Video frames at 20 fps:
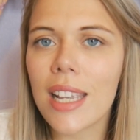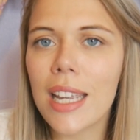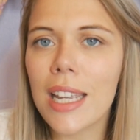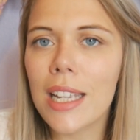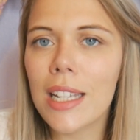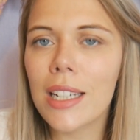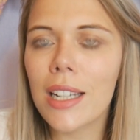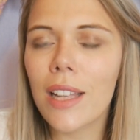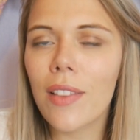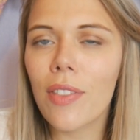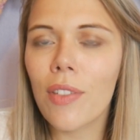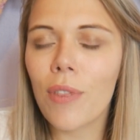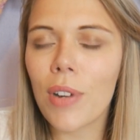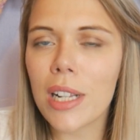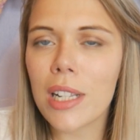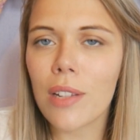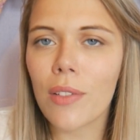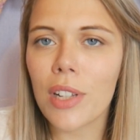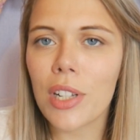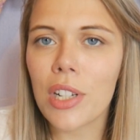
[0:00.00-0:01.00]
in The
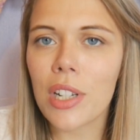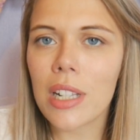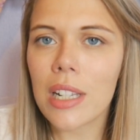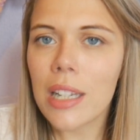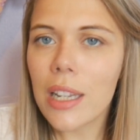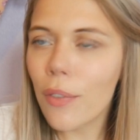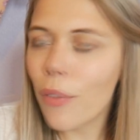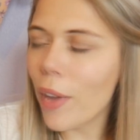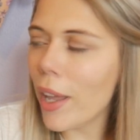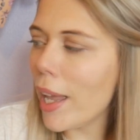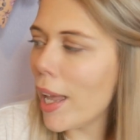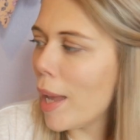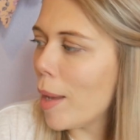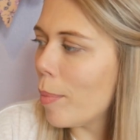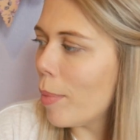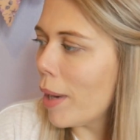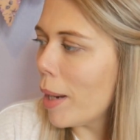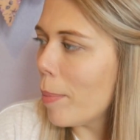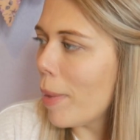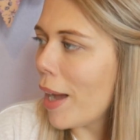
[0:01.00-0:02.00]
Rest of Us Just Live Here
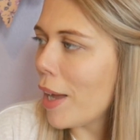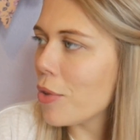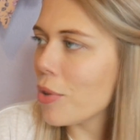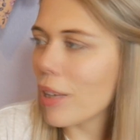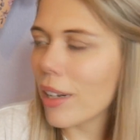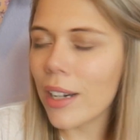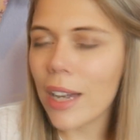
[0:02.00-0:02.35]
by Patrick